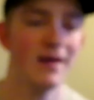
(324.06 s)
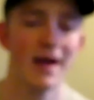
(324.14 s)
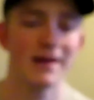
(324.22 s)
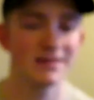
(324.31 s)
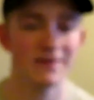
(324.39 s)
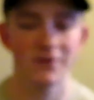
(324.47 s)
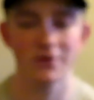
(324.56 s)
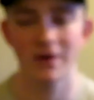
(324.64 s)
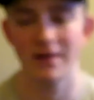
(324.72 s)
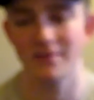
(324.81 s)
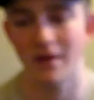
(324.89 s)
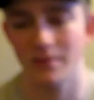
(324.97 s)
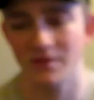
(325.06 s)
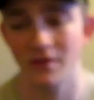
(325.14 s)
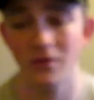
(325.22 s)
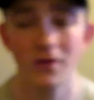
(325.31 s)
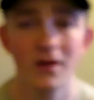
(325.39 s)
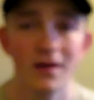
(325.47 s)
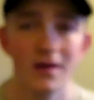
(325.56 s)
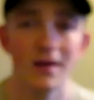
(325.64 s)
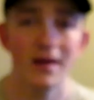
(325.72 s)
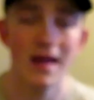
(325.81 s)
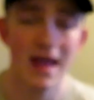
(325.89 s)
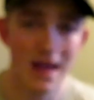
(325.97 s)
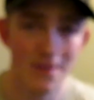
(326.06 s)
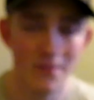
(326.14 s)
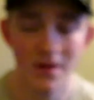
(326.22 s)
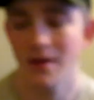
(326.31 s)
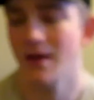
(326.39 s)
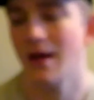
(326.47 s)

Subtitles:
and he's having a great time. So, him.